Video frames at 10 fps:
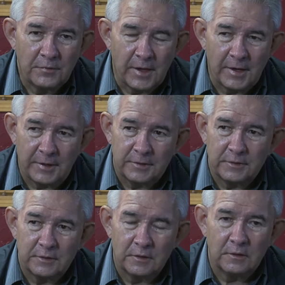that
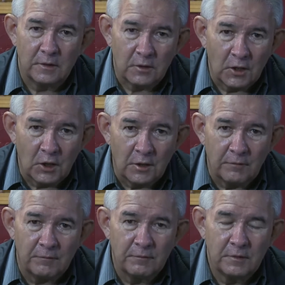
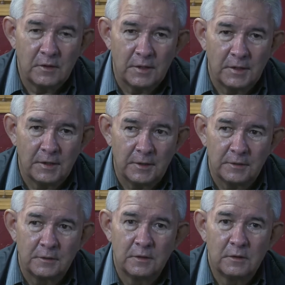love
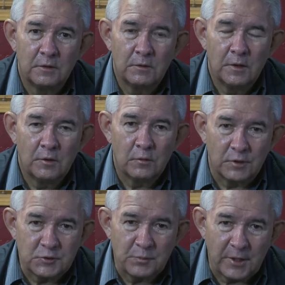and
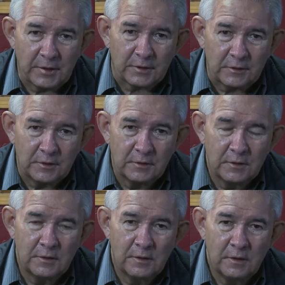respect
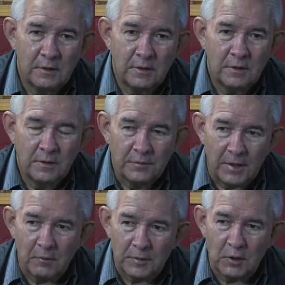
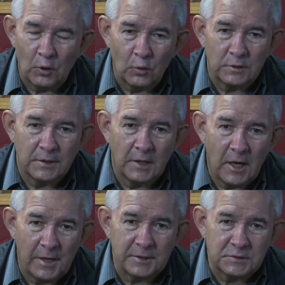that we hold in
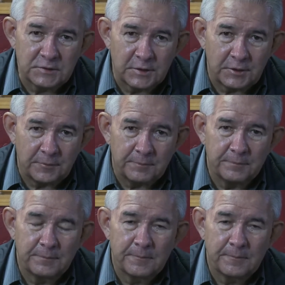high esteem,